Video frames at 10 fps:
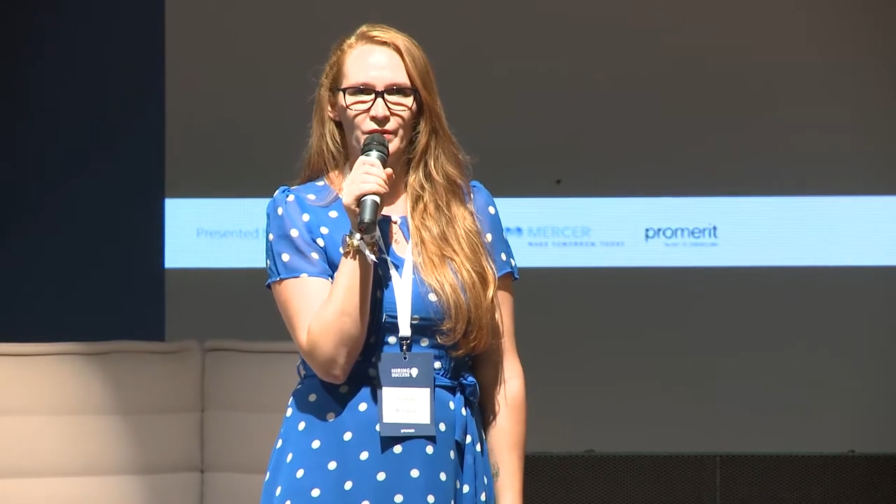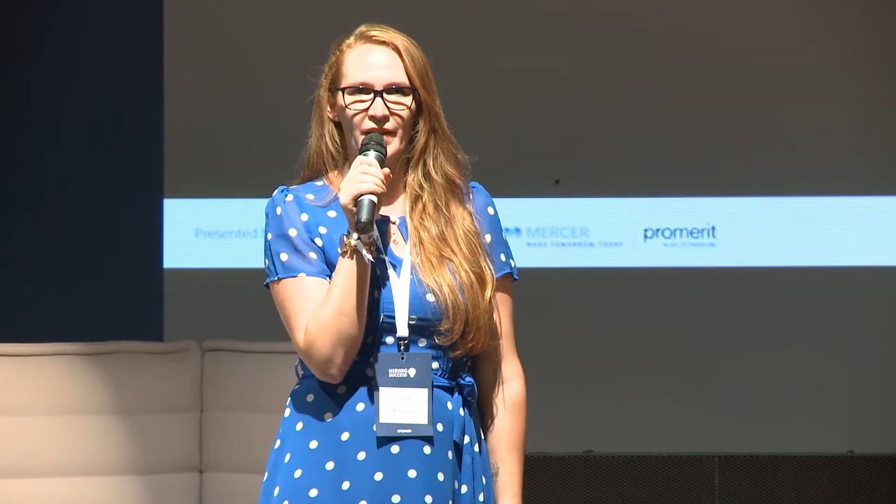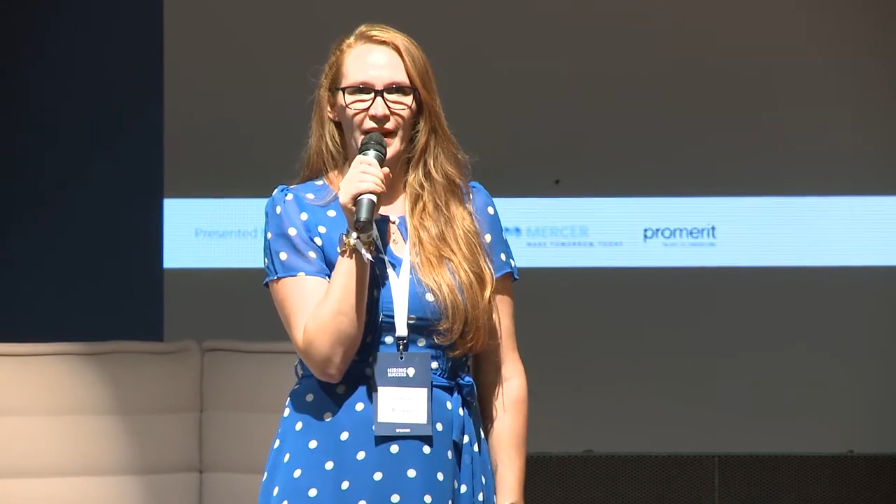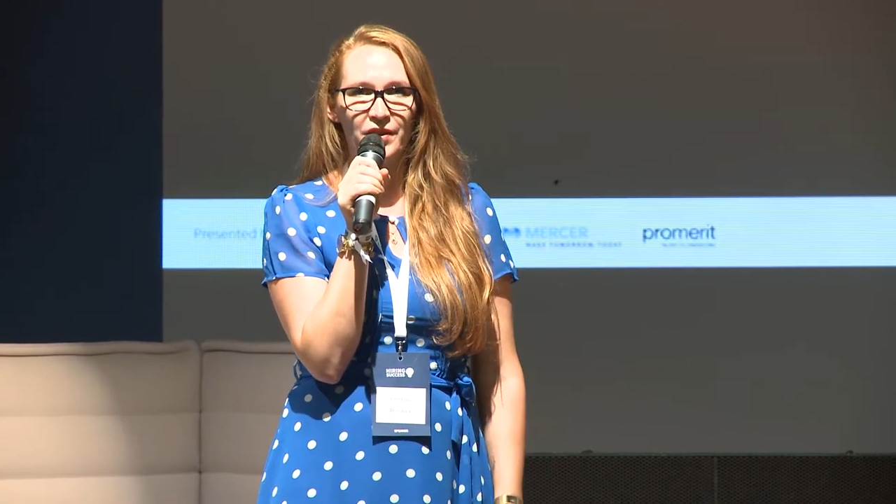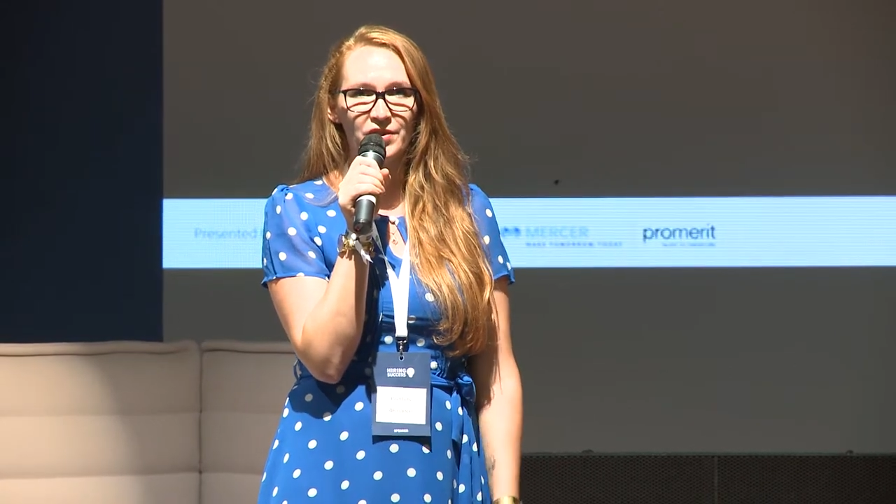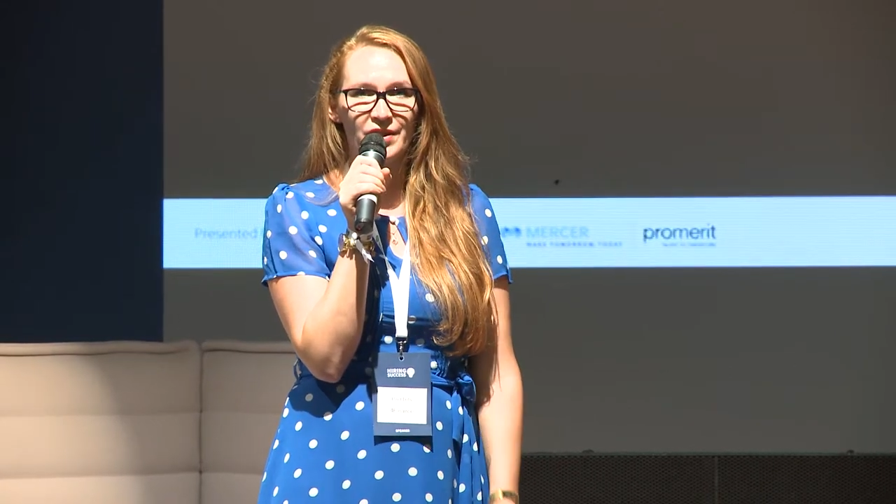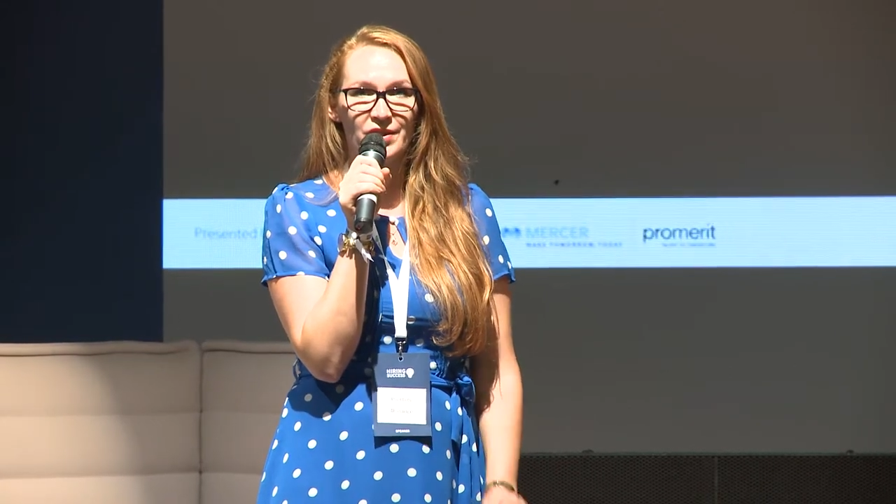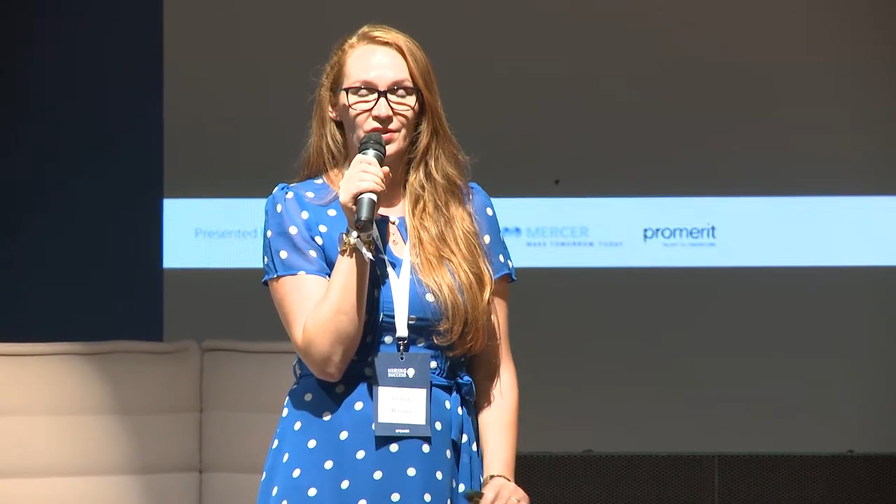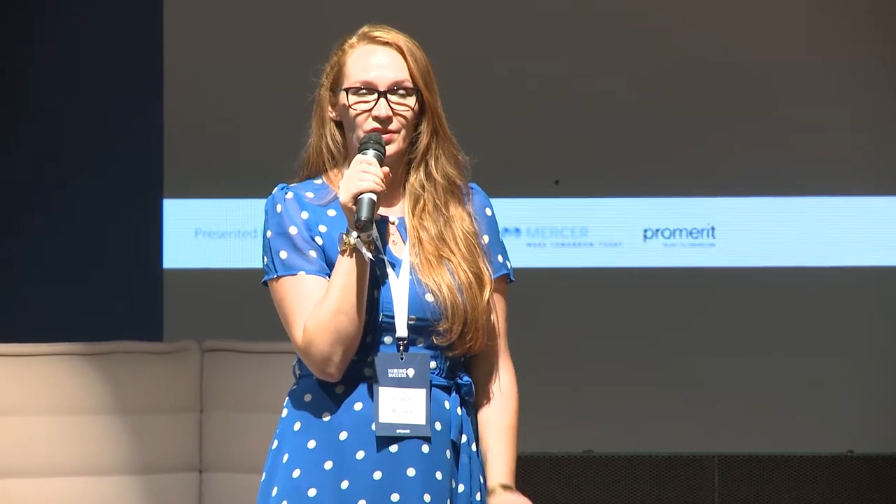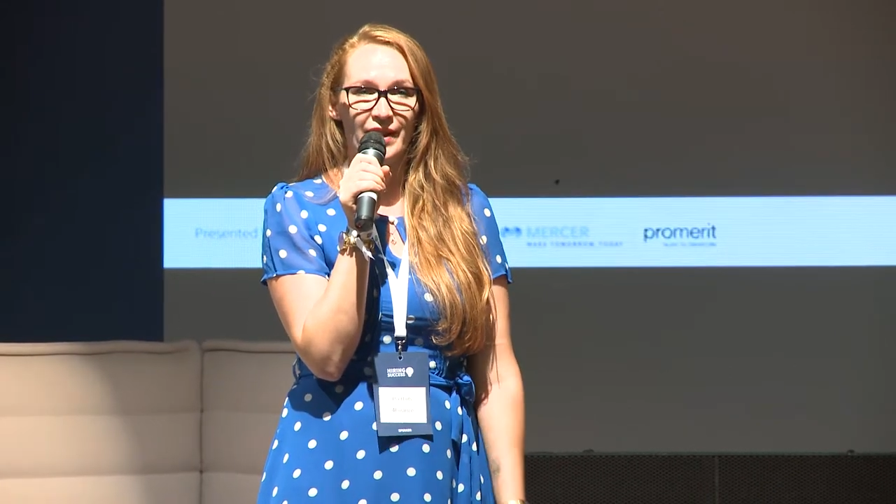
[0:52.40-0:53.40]
were actually
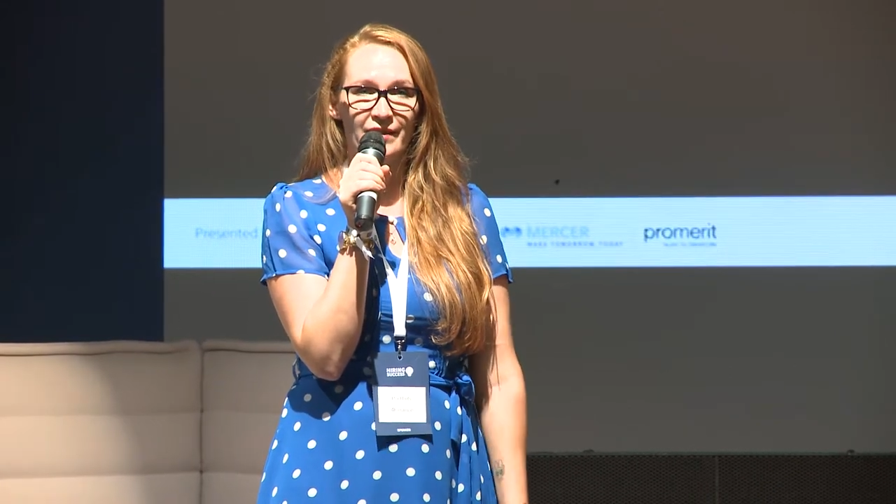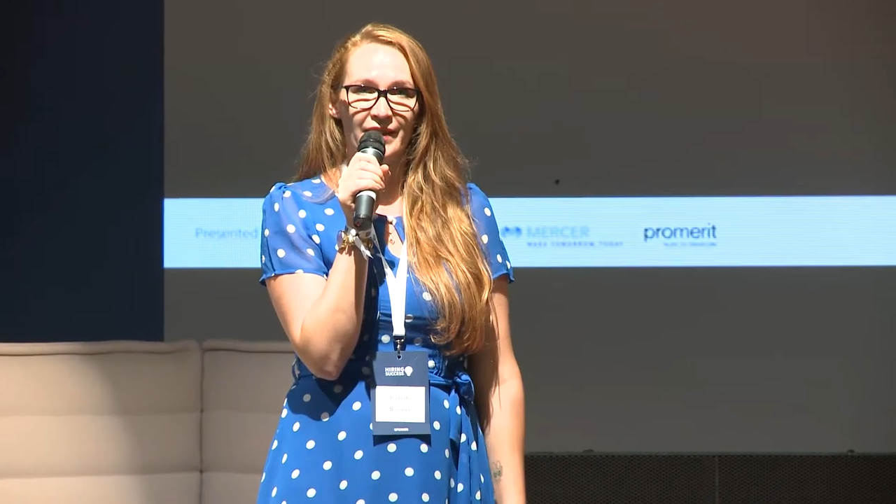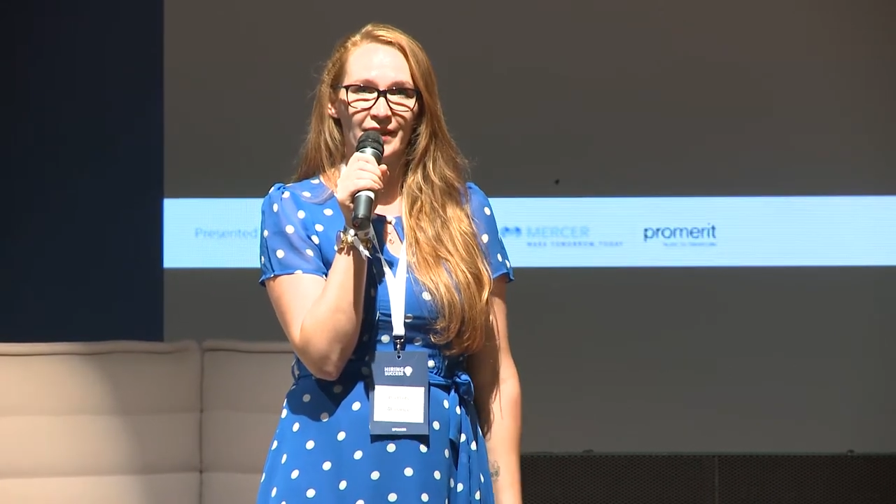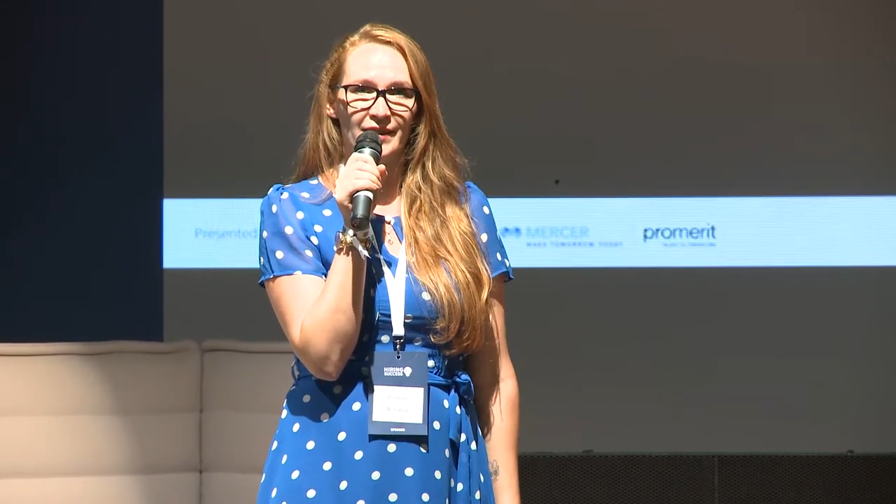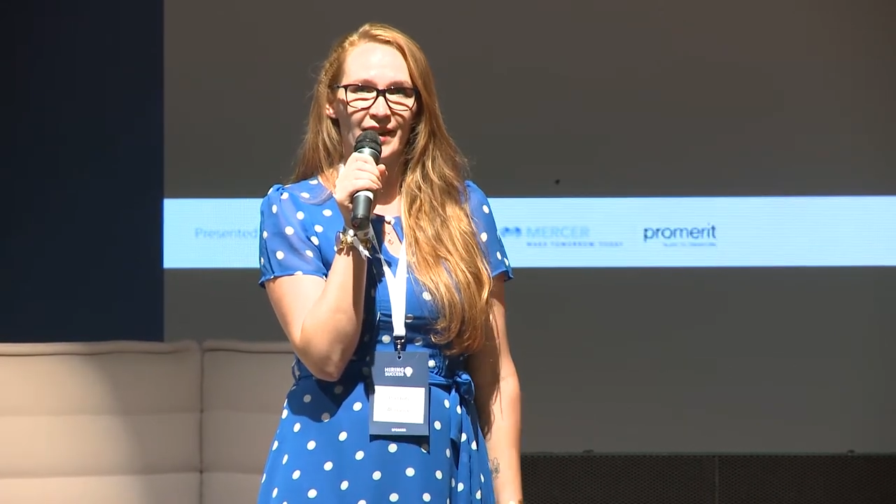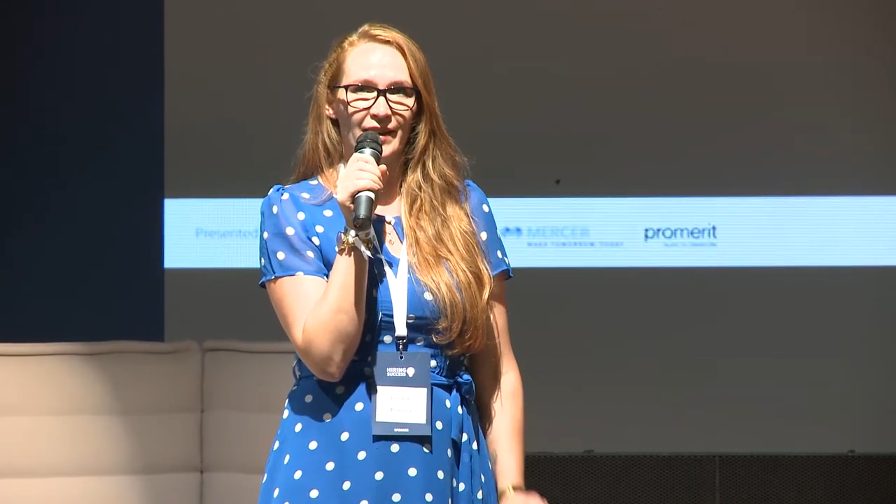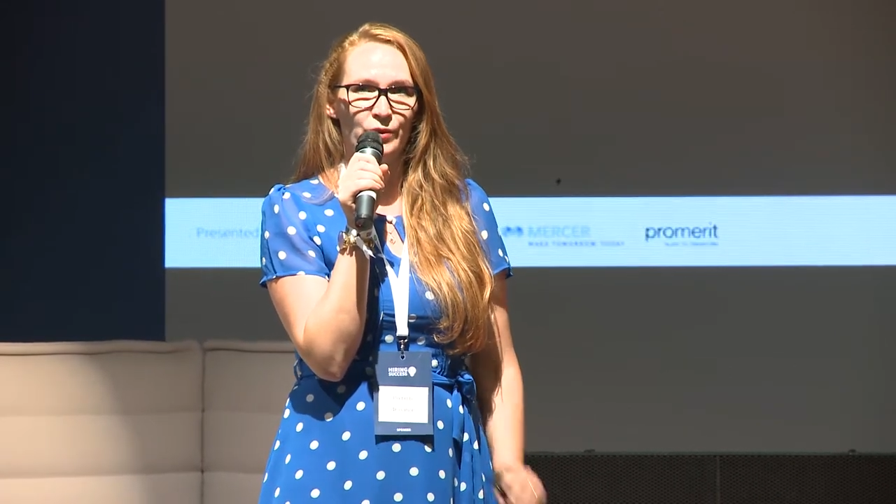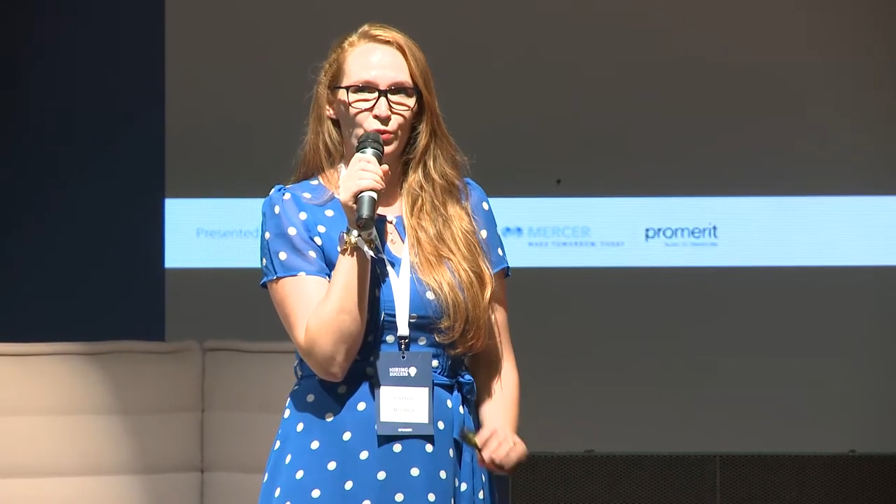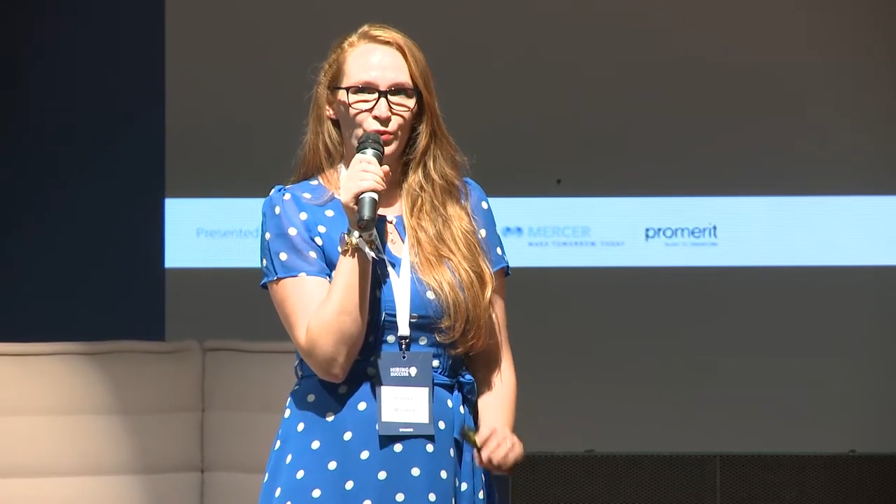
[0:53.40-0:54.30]
sharing the